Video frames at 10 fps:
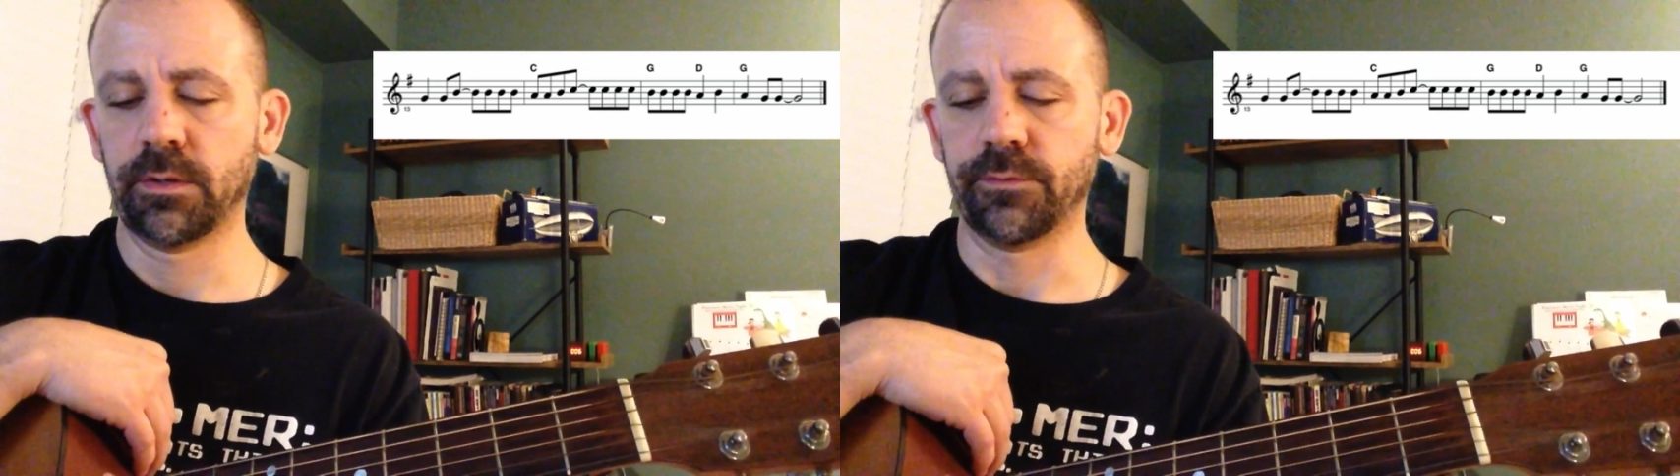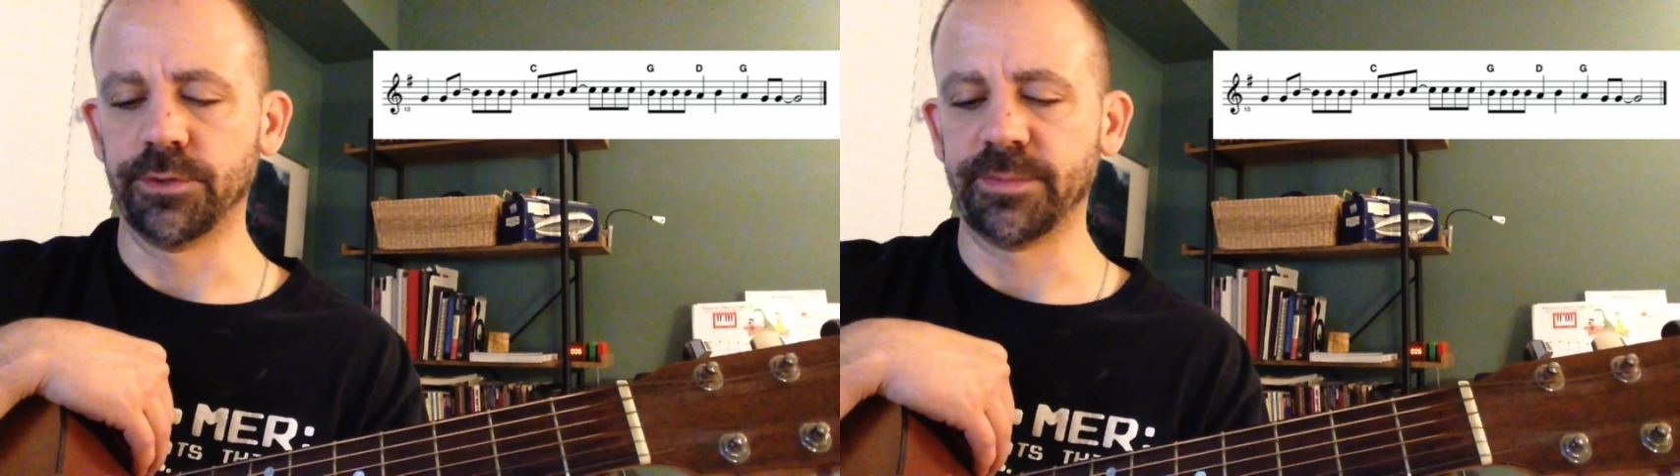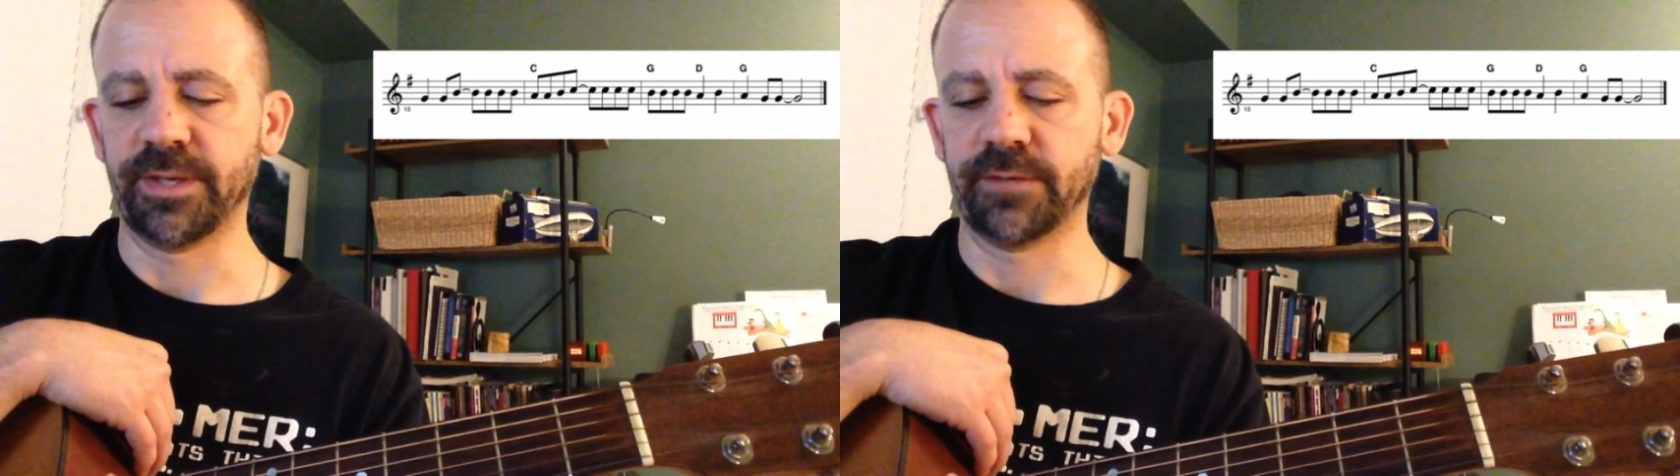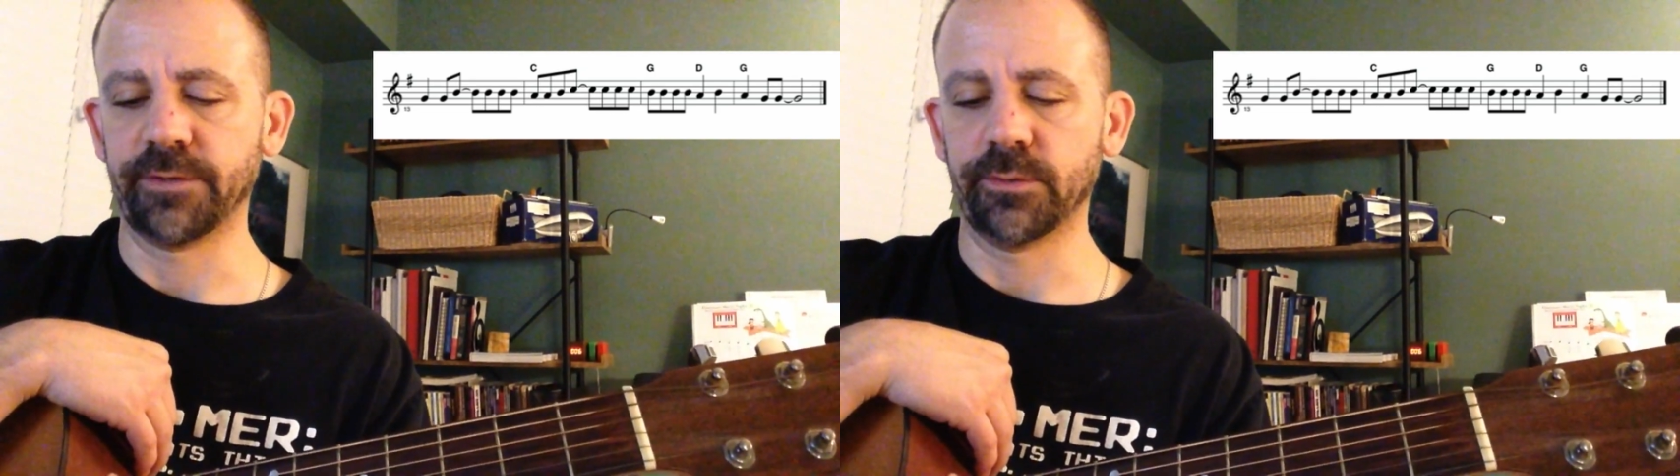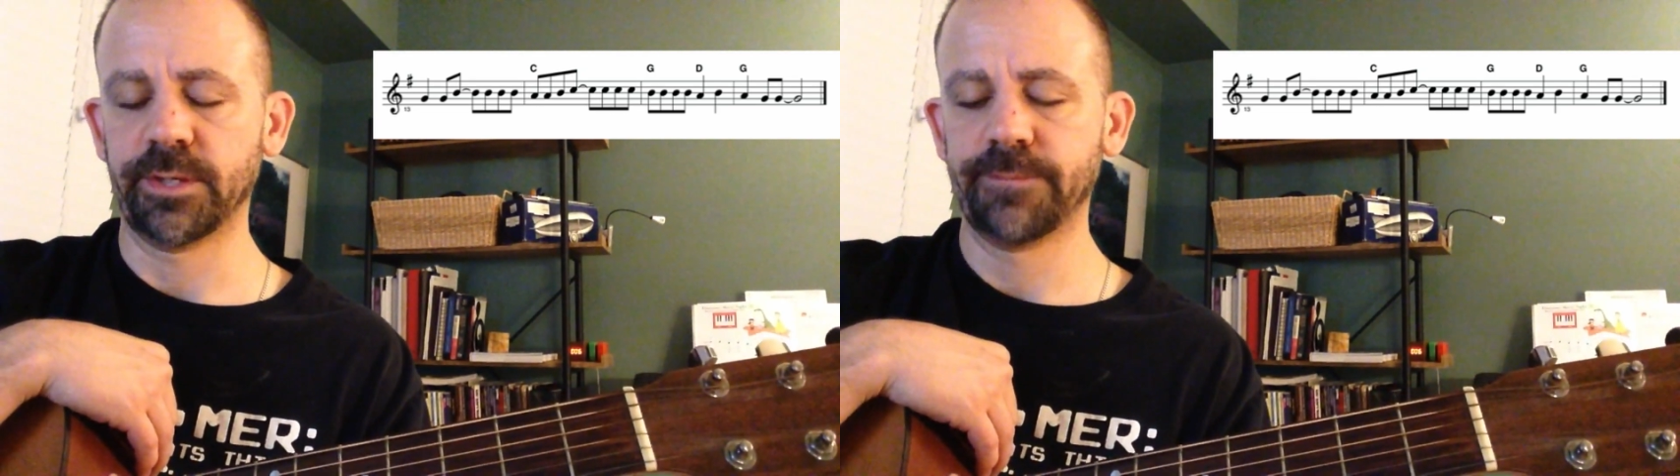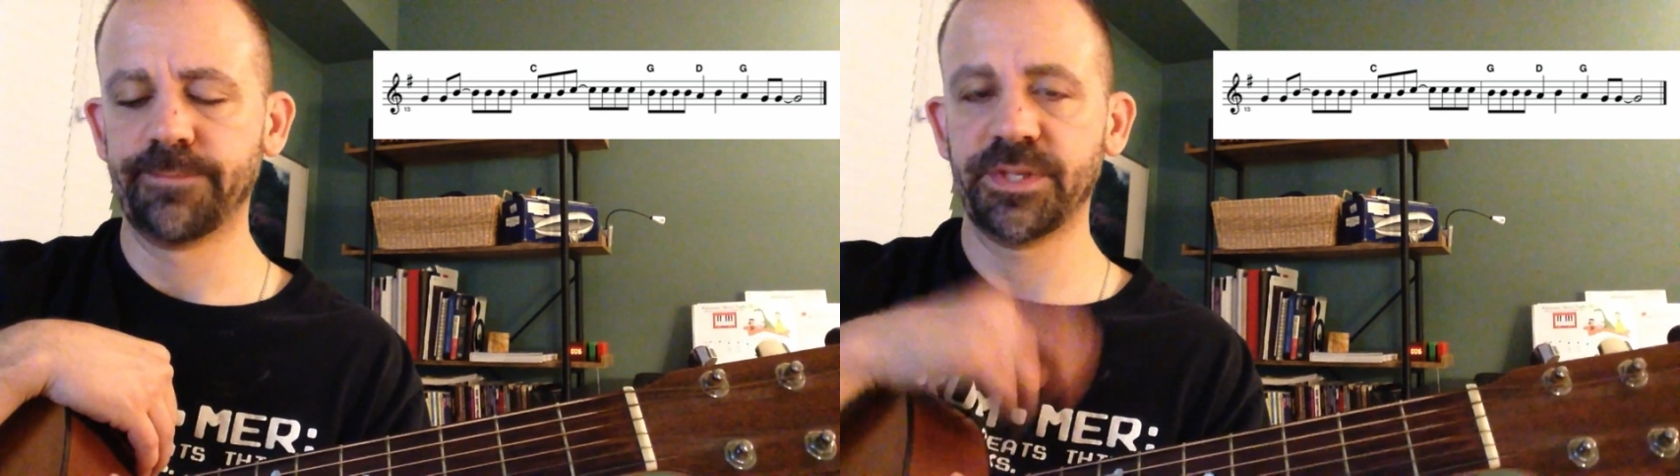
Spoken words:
for Jamaica Farewell.